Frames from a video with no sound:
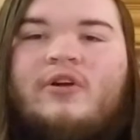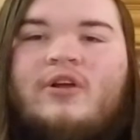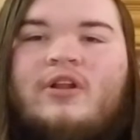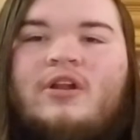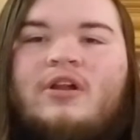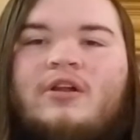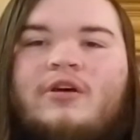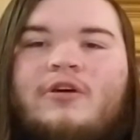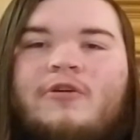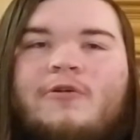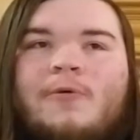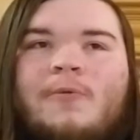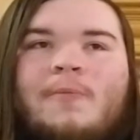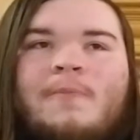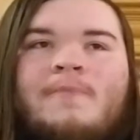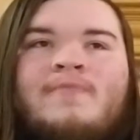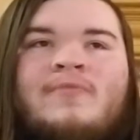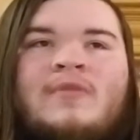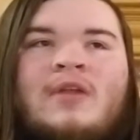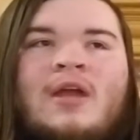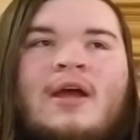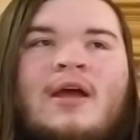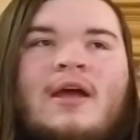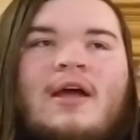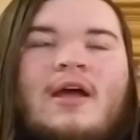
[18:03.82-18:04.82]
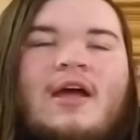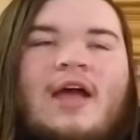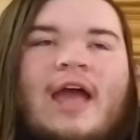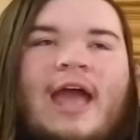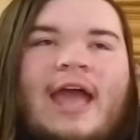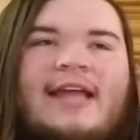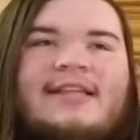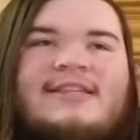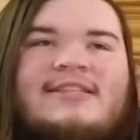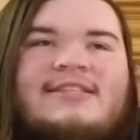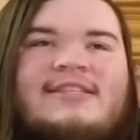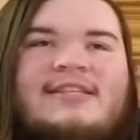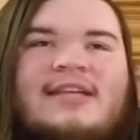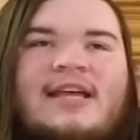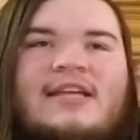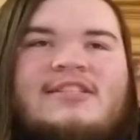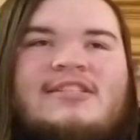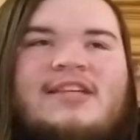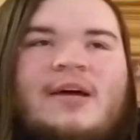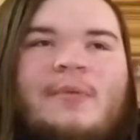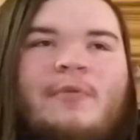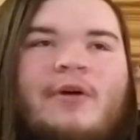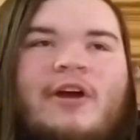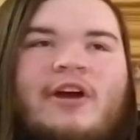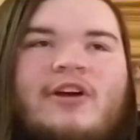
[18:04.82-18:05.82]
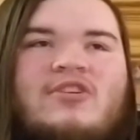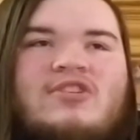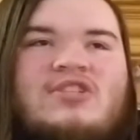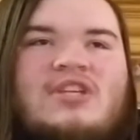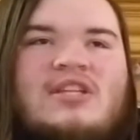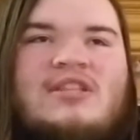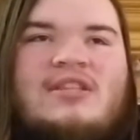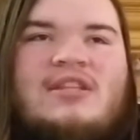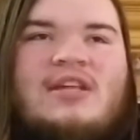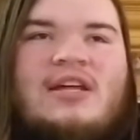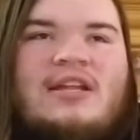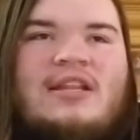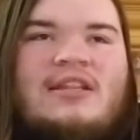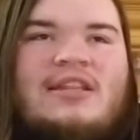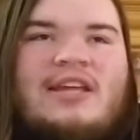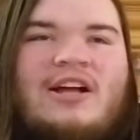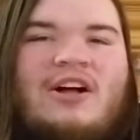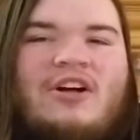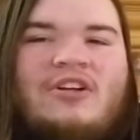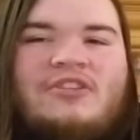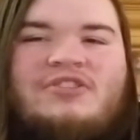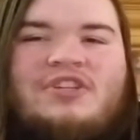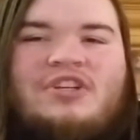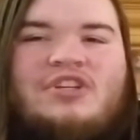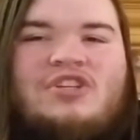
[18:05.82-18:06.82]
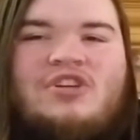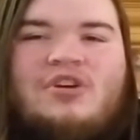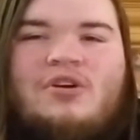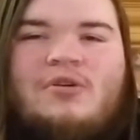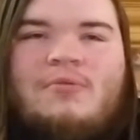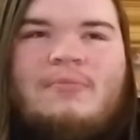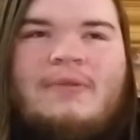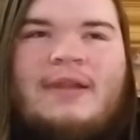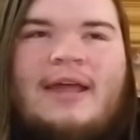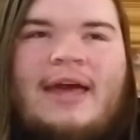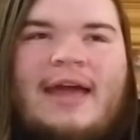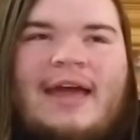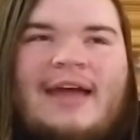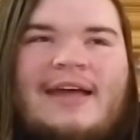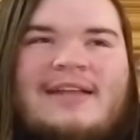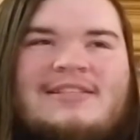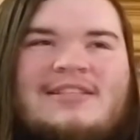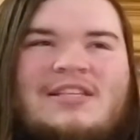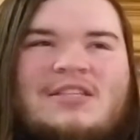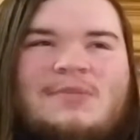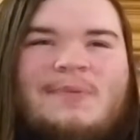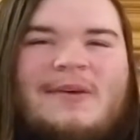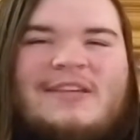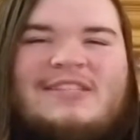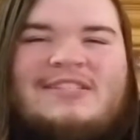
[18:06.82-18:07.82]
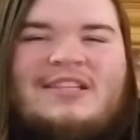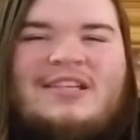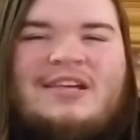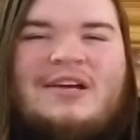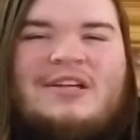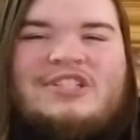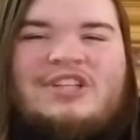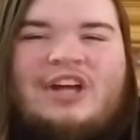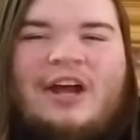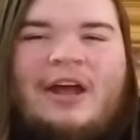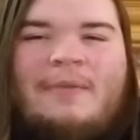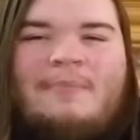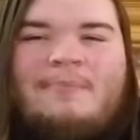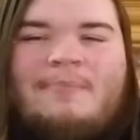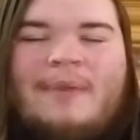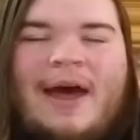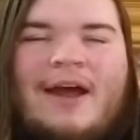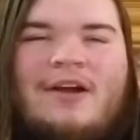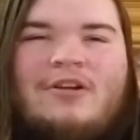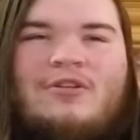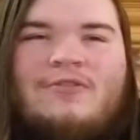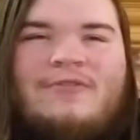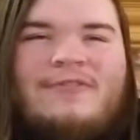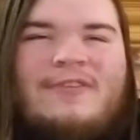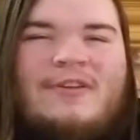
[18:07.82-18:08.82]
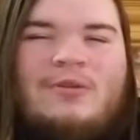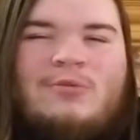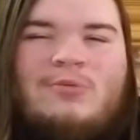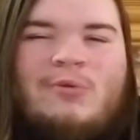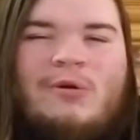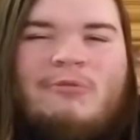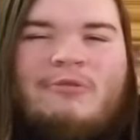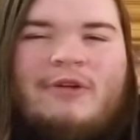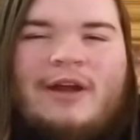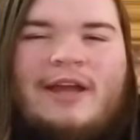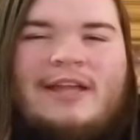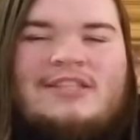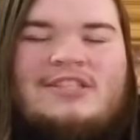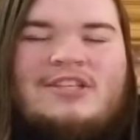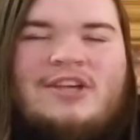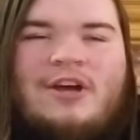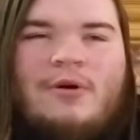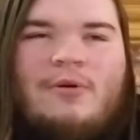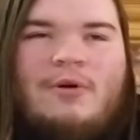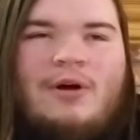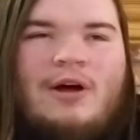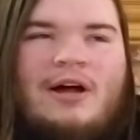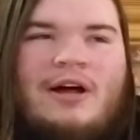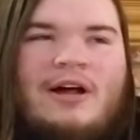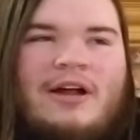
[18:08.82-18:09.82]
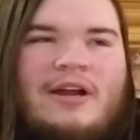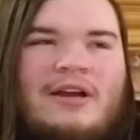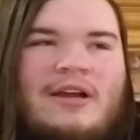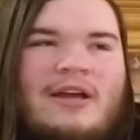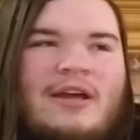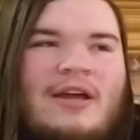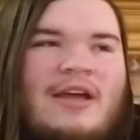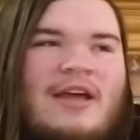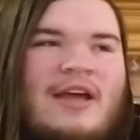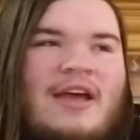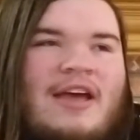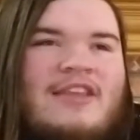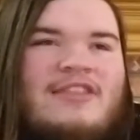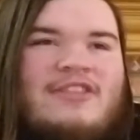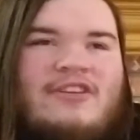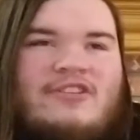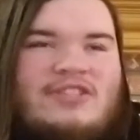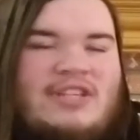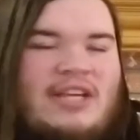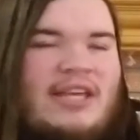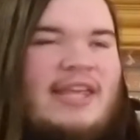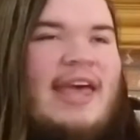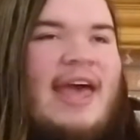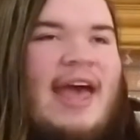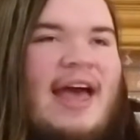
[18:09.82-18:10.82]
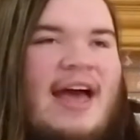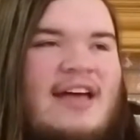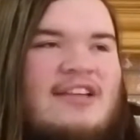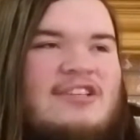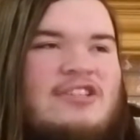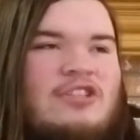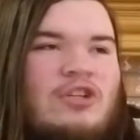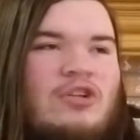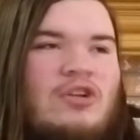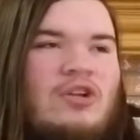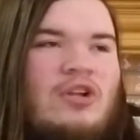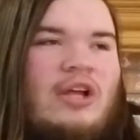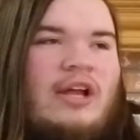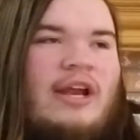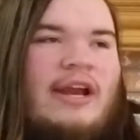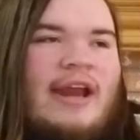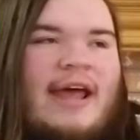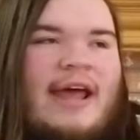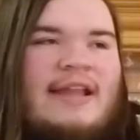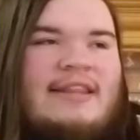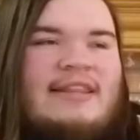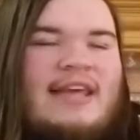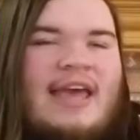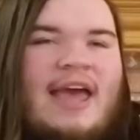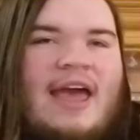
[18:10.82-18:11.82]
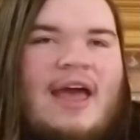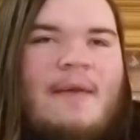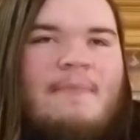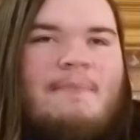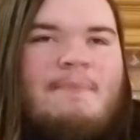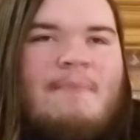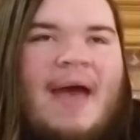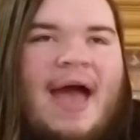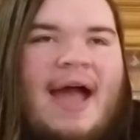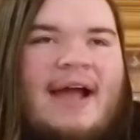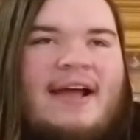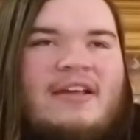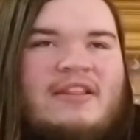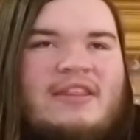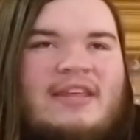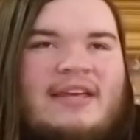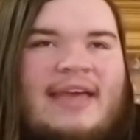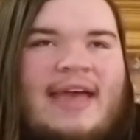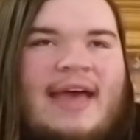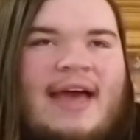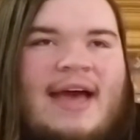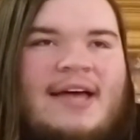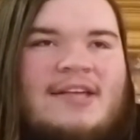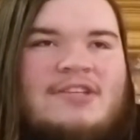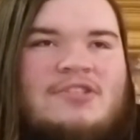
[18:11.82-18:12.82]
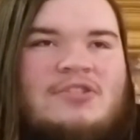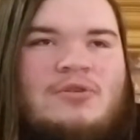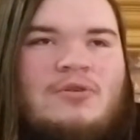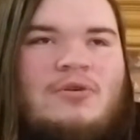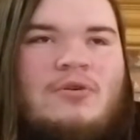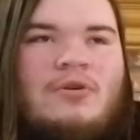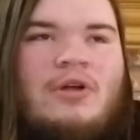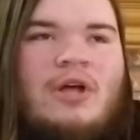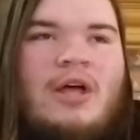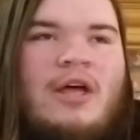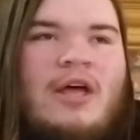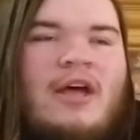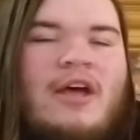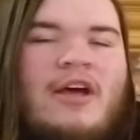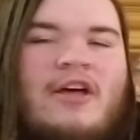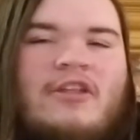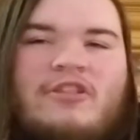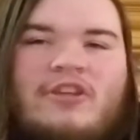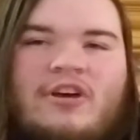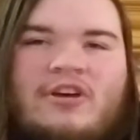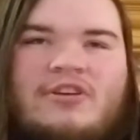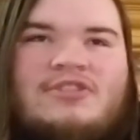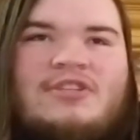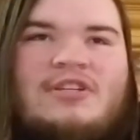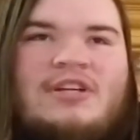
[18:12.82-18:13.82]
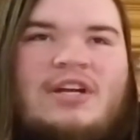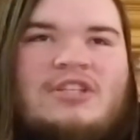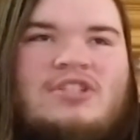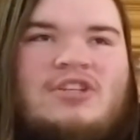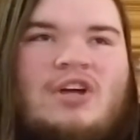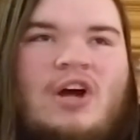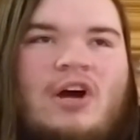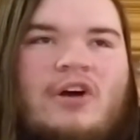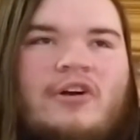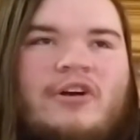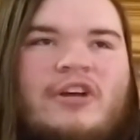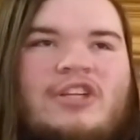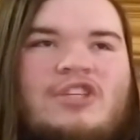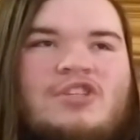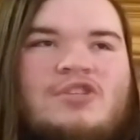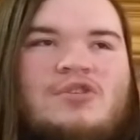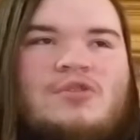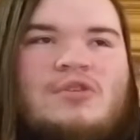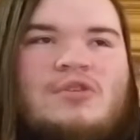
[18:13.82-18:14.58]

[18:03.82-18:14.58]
clue. It's somewhere they call it the Doomlands. It's basically a giant battlefield where raids go on. There's a castle, and at the back of the castle, there's an Atari